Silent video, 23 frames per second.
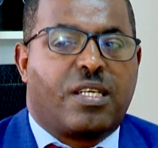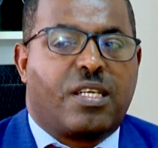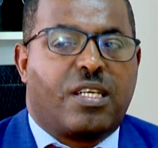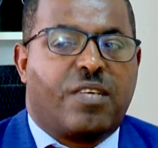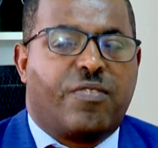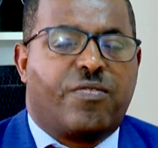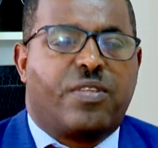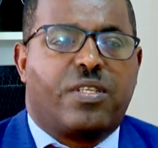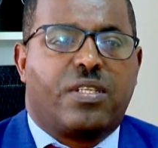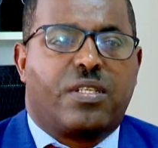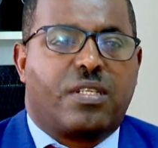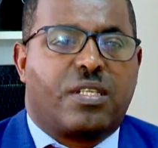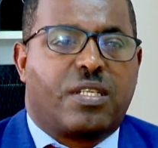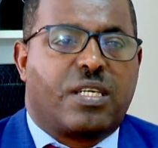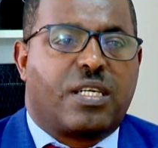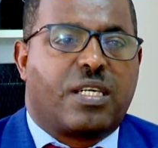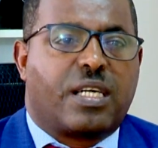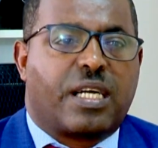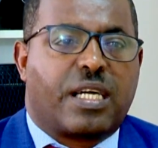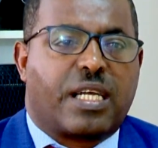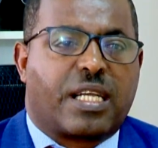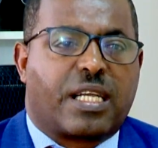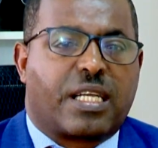Even
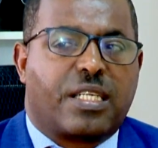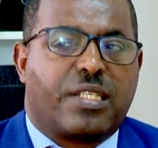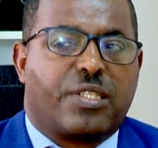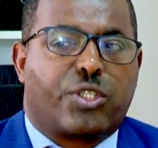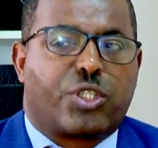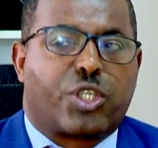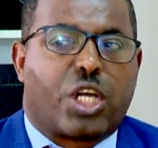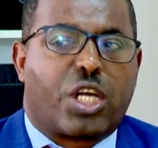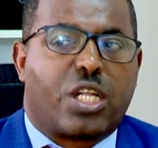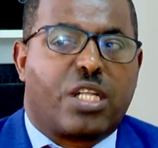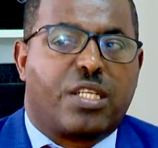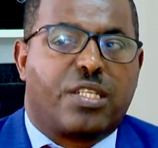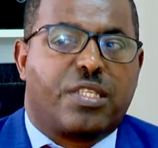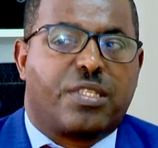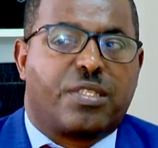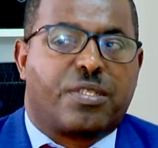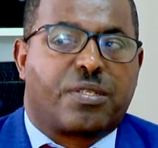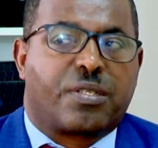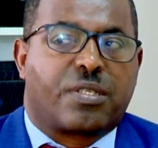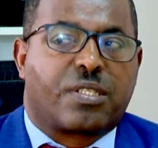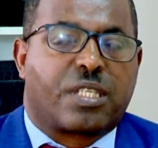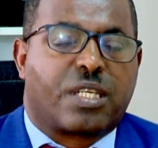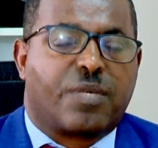I can
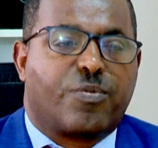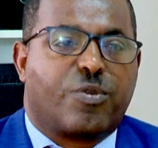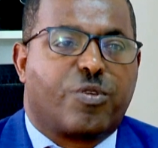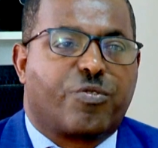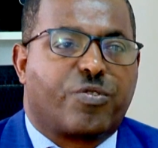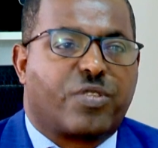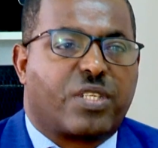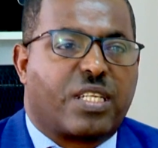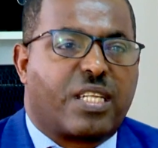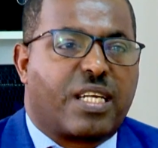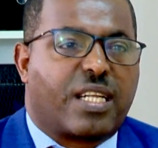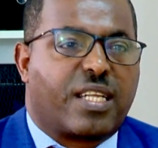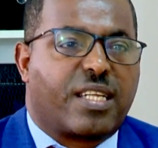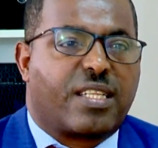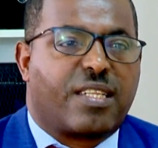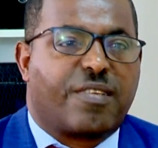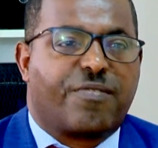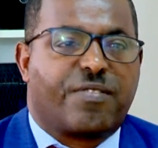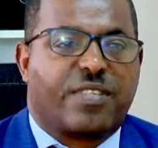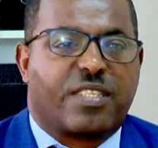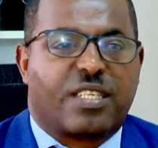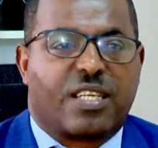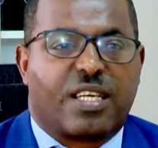challenge some of the
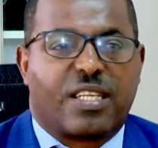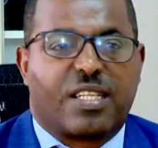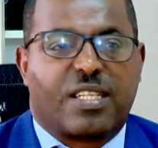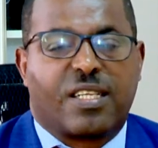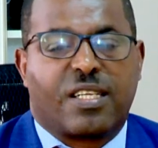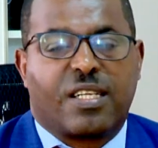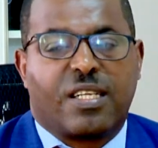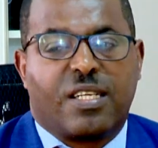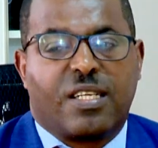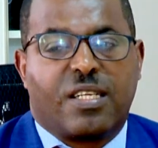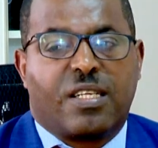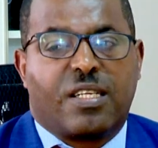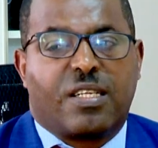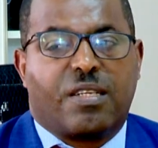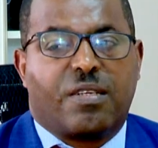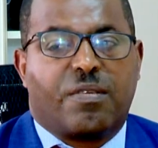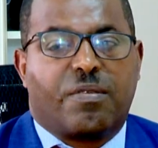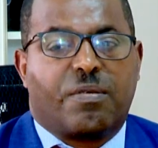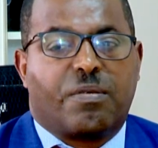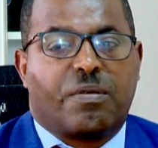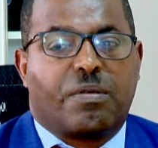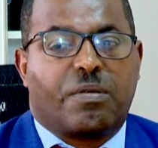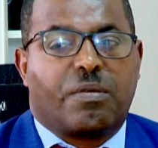narratives that
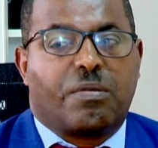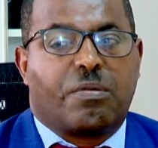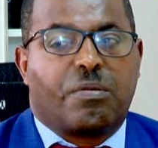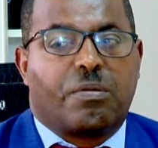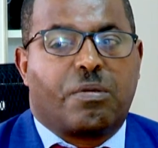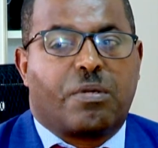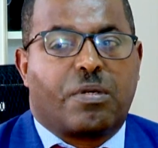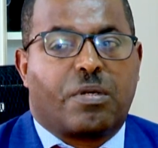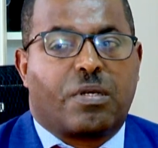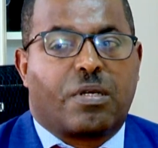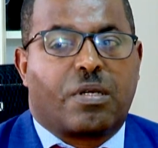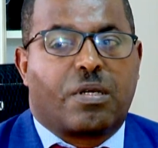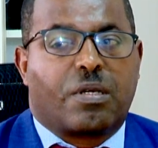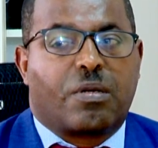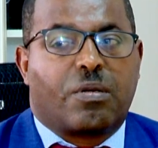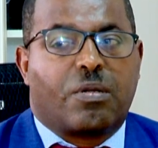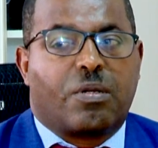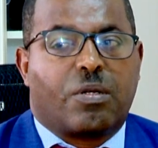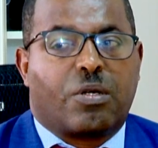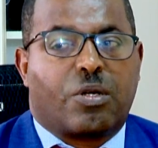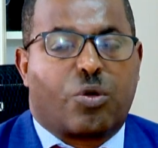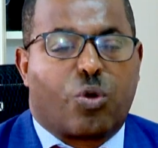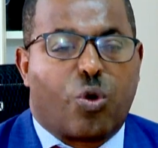
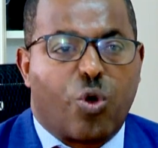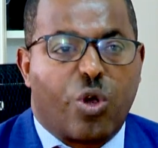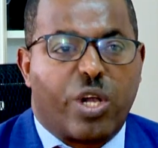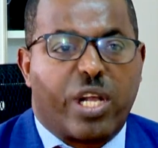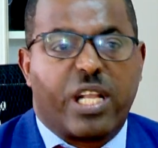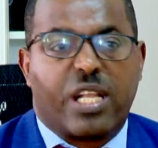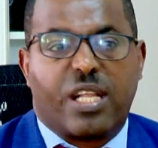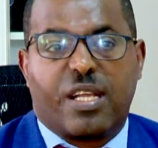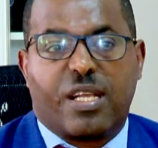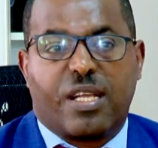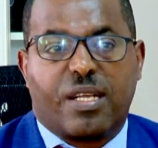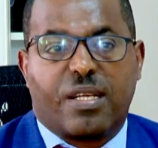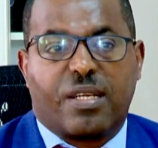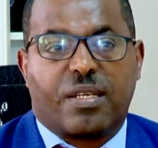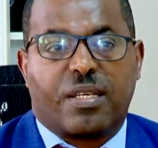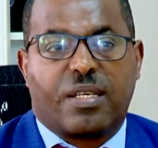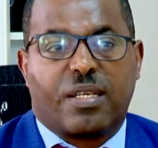wrongly